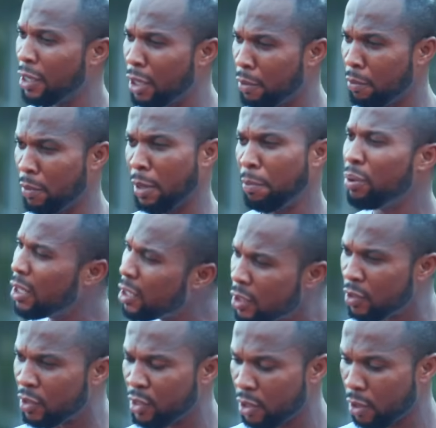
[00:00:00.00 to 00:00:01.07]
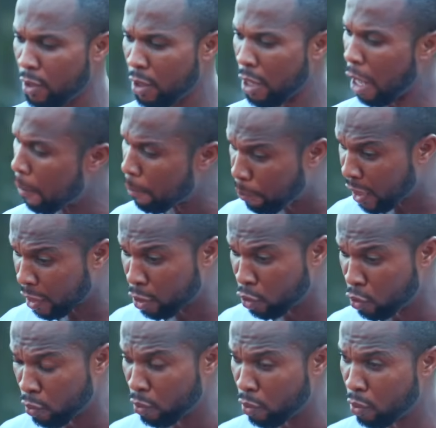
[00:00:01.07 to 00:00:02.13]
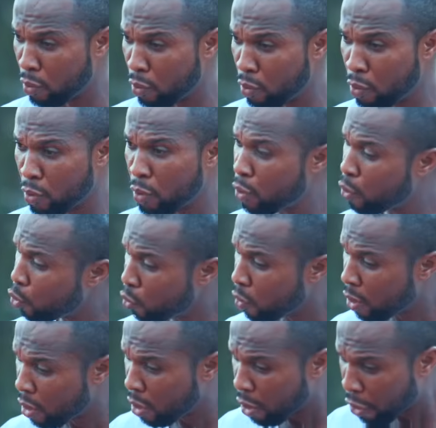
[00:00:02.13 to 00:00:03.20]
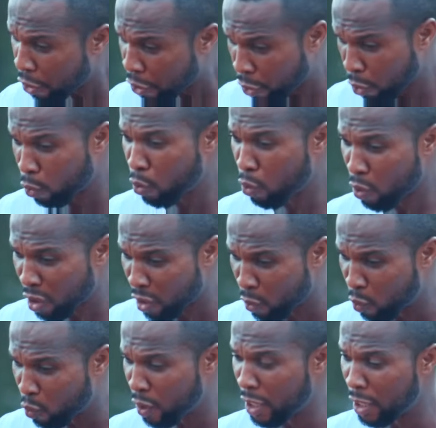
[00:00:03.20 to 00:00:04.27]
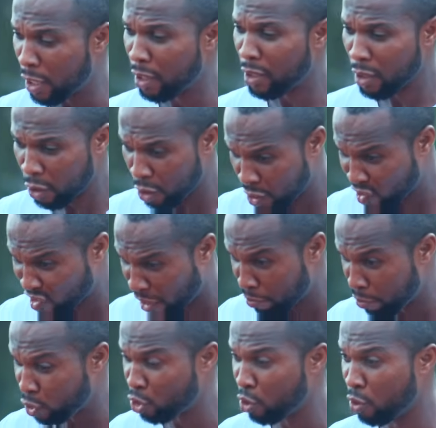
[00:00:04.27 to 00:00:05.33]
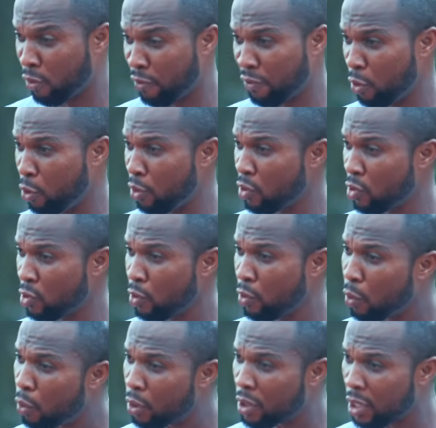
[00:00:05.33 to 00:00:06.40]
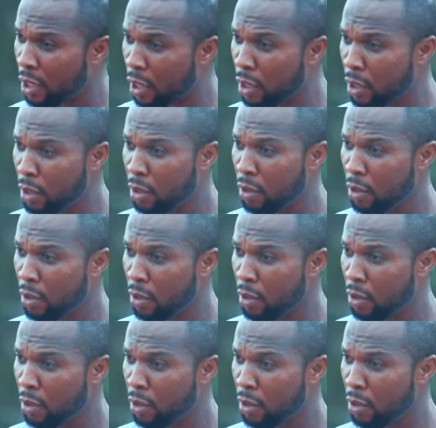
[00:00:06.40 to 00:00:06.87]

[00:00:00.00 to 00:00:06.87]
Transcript: Adama. Please, I'm begging you. Throw away this ambition of yours, okay?